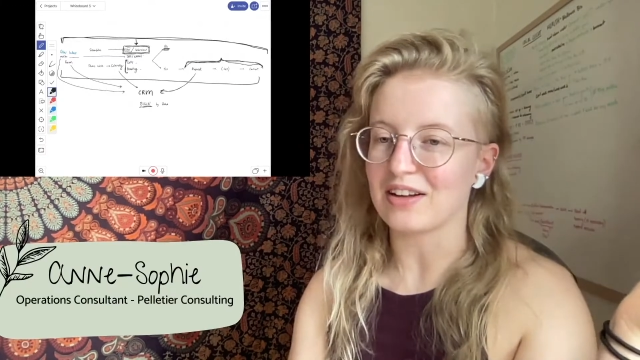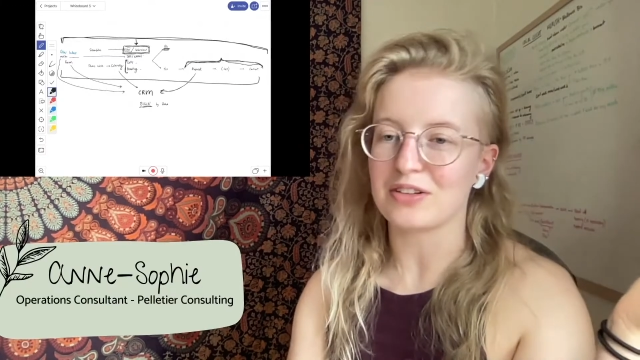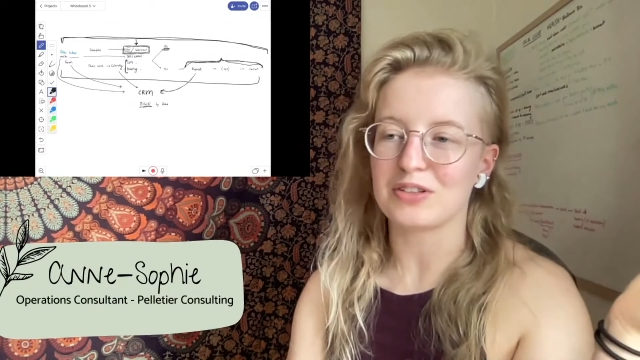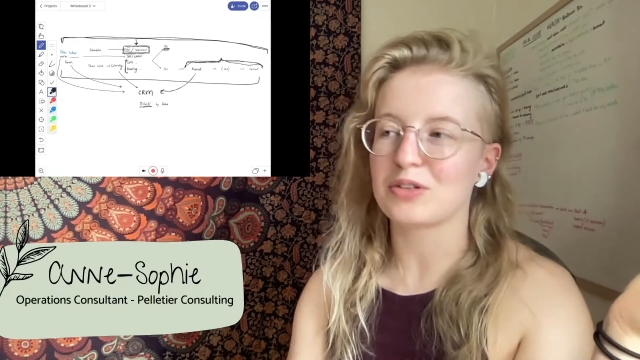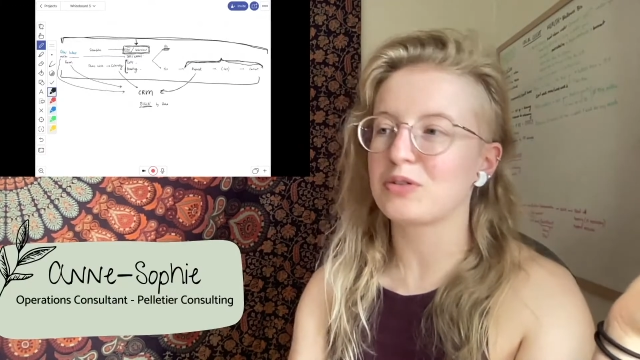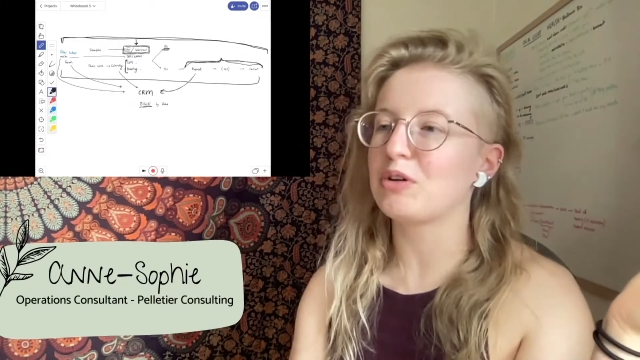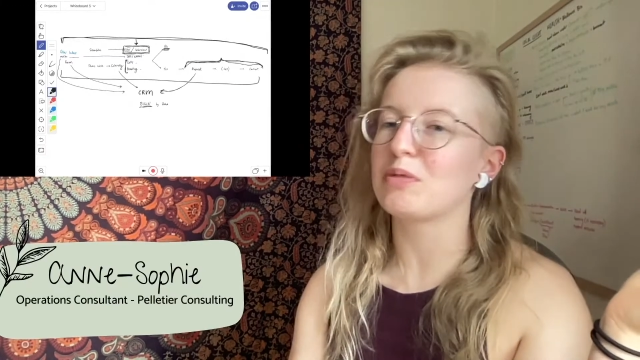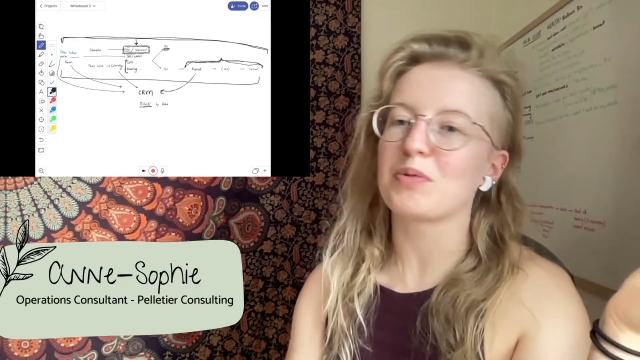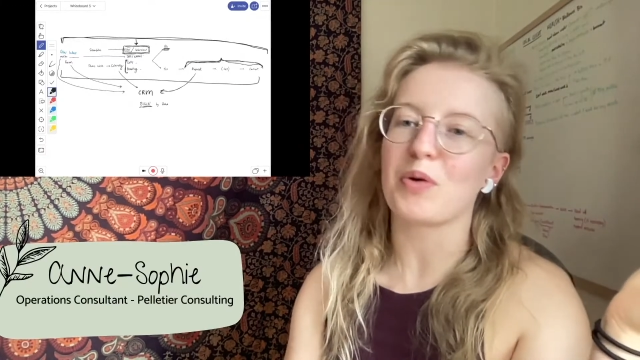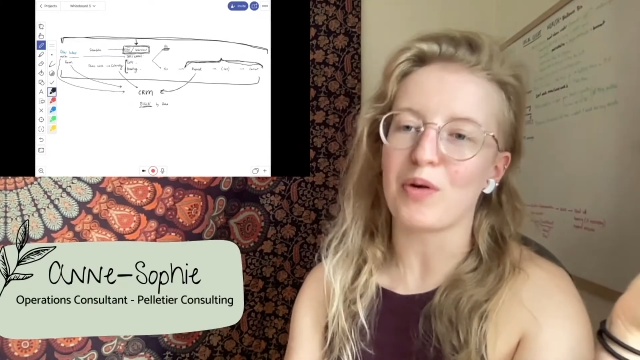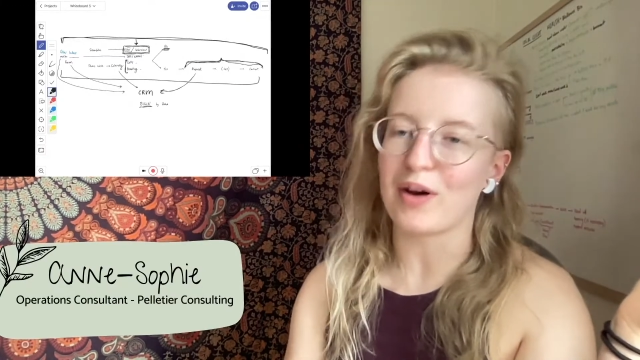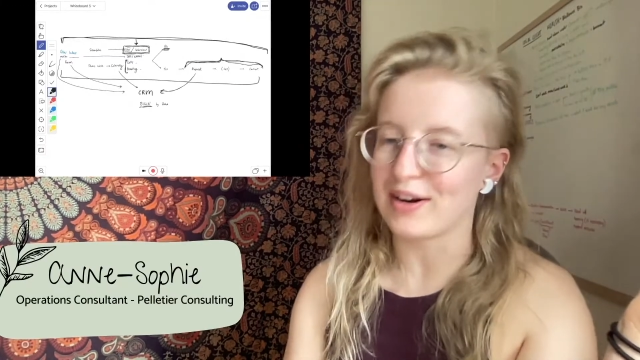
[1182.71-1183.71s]
the group
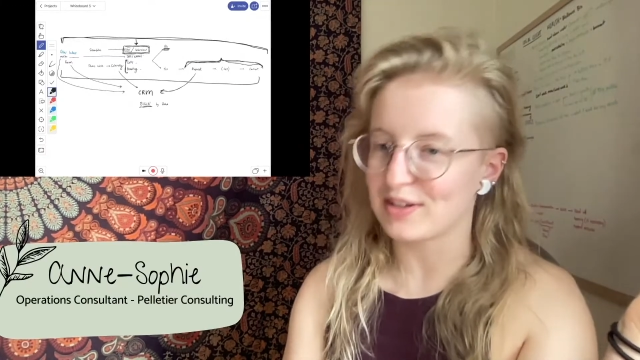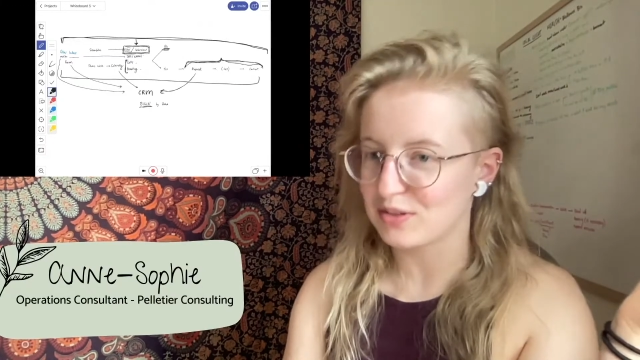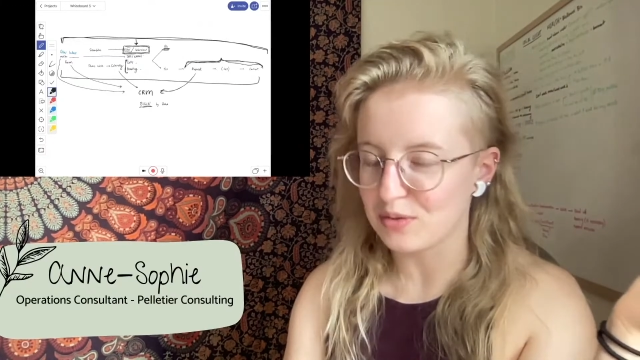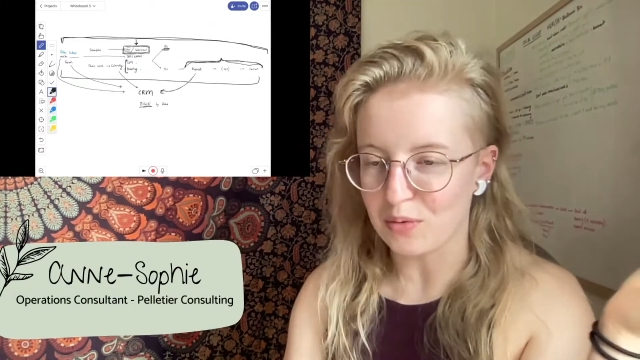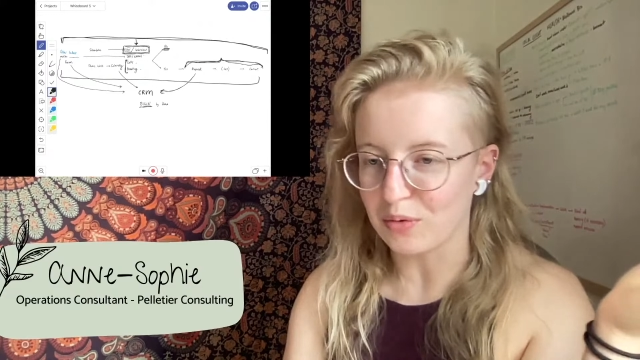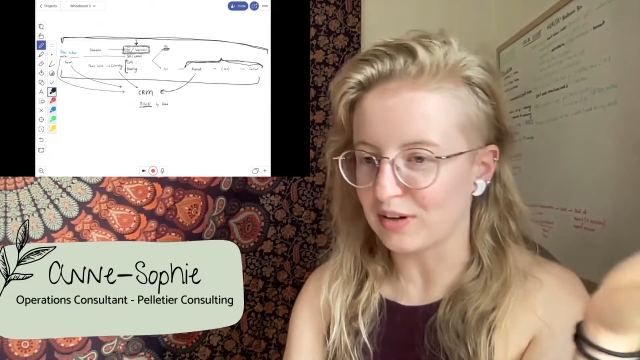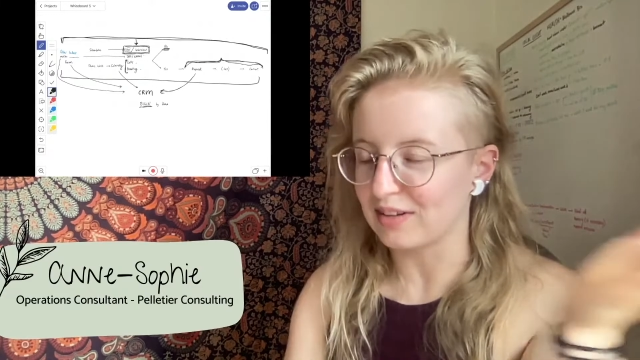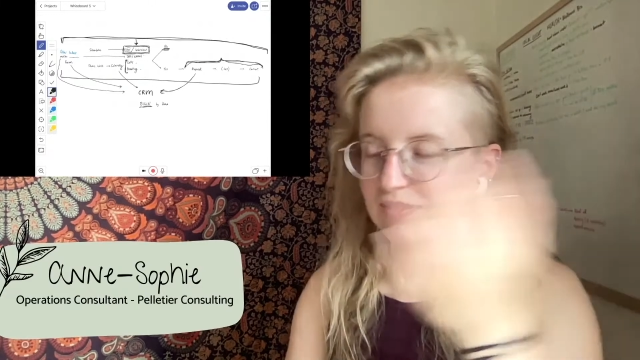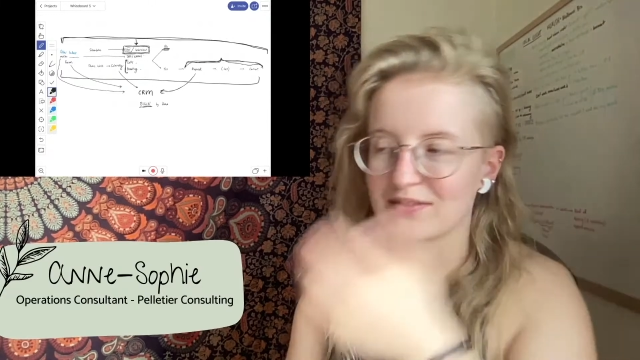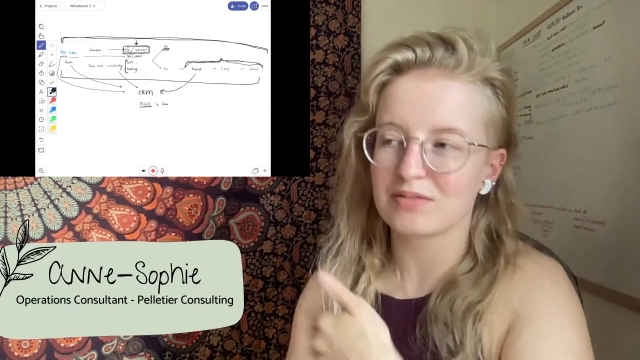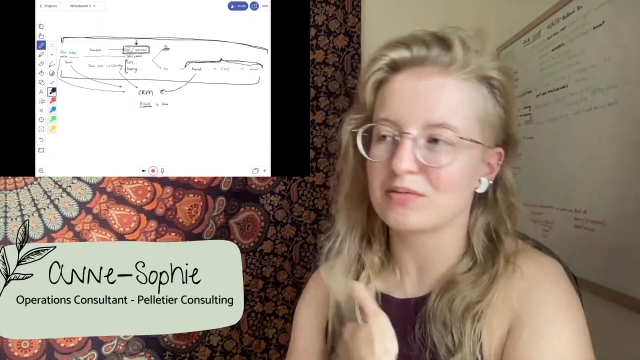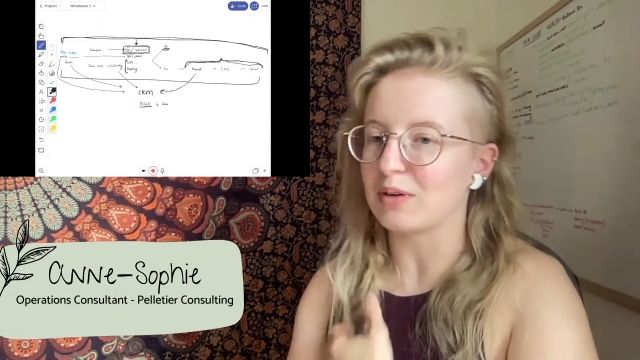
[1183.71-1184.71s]
course, or,
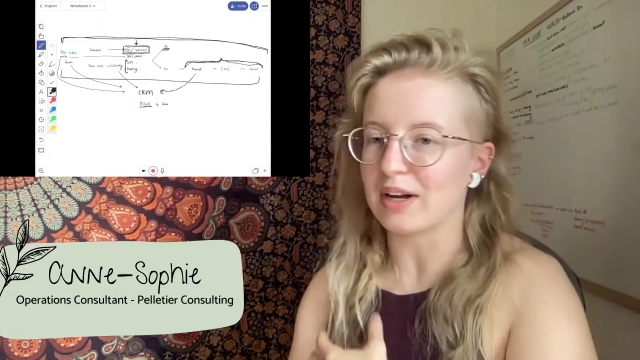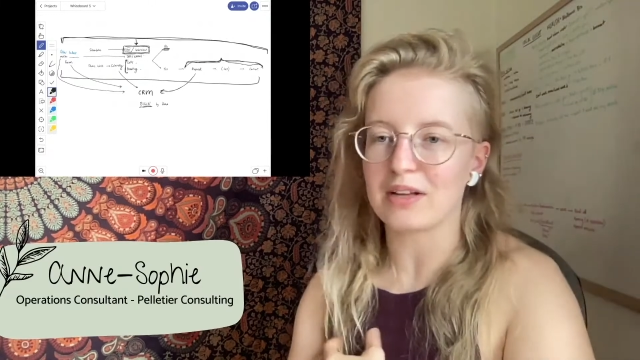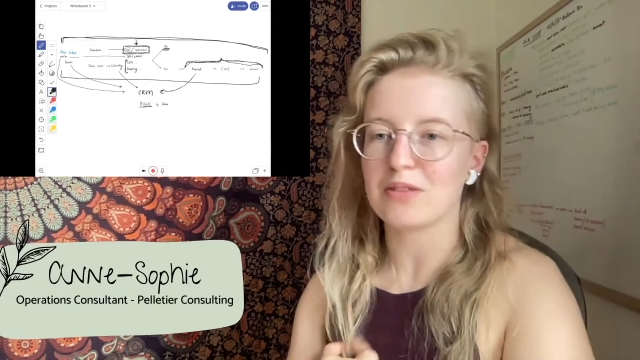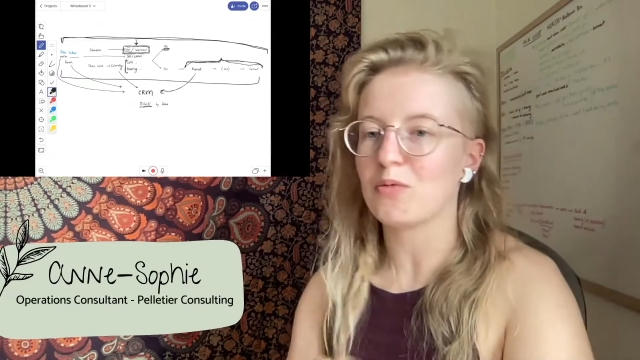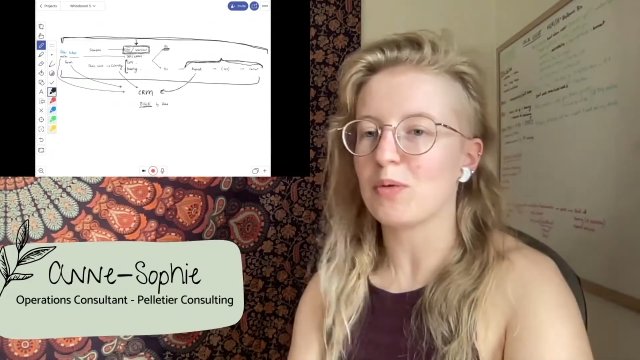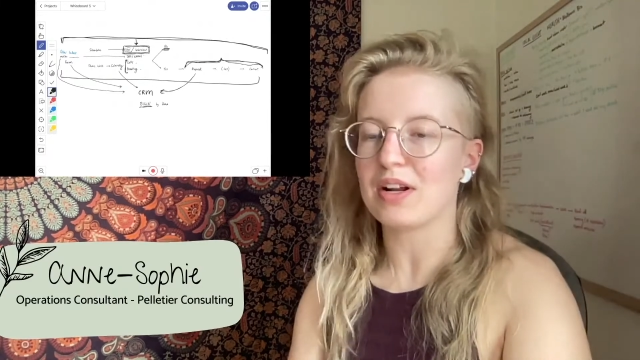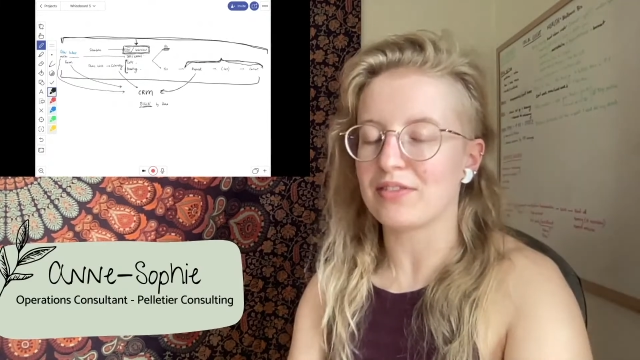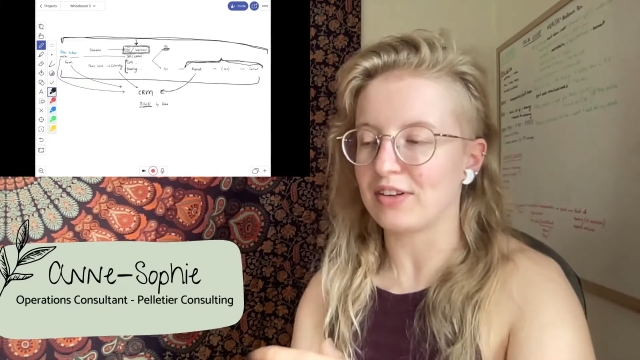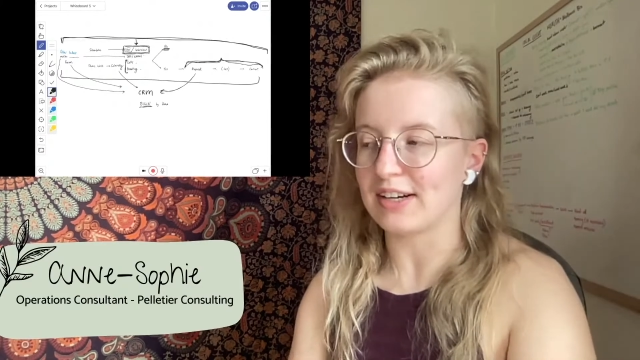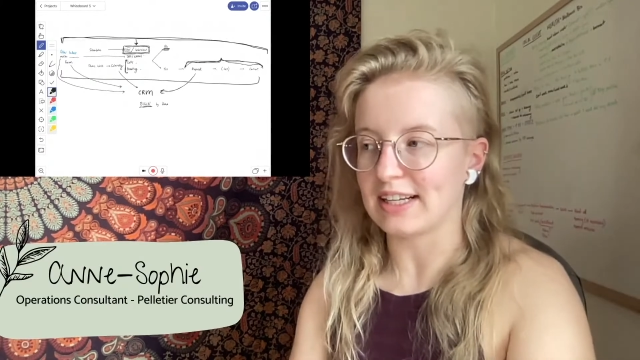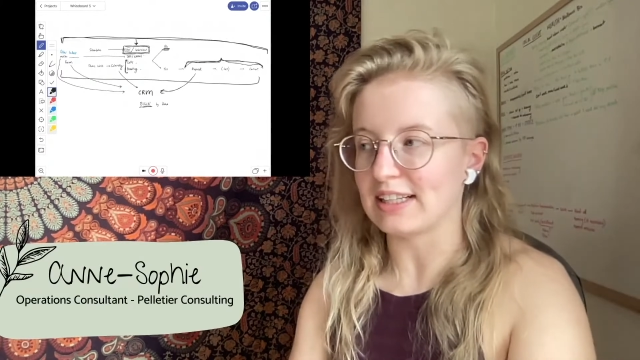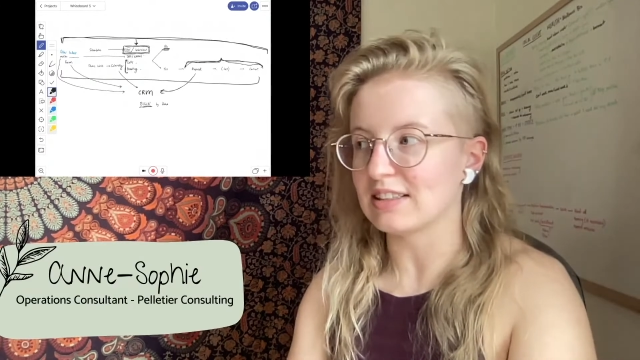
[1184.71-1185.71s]
right, whatever
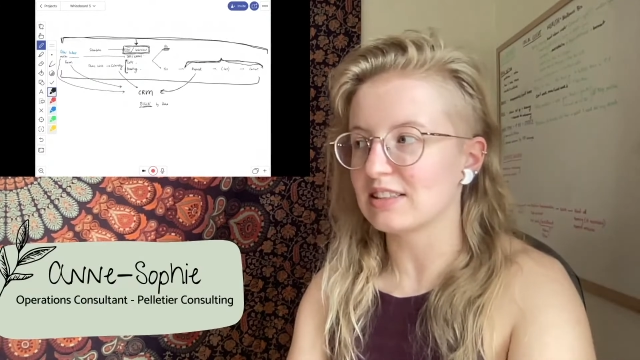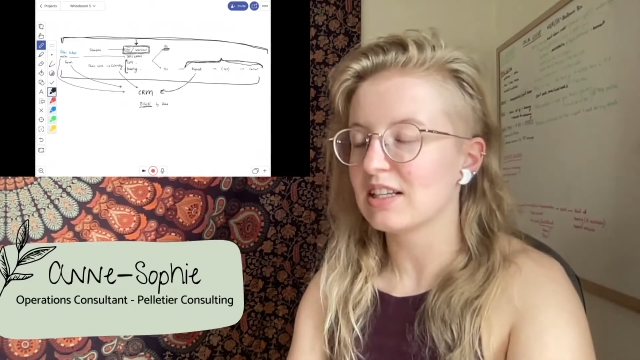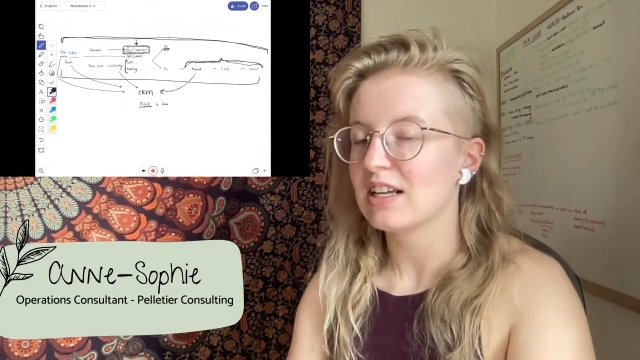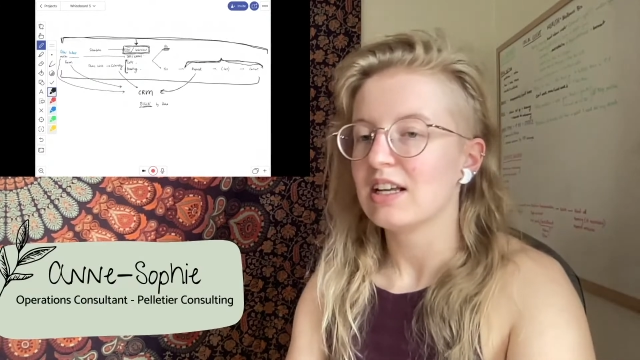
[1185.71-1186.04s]
it is.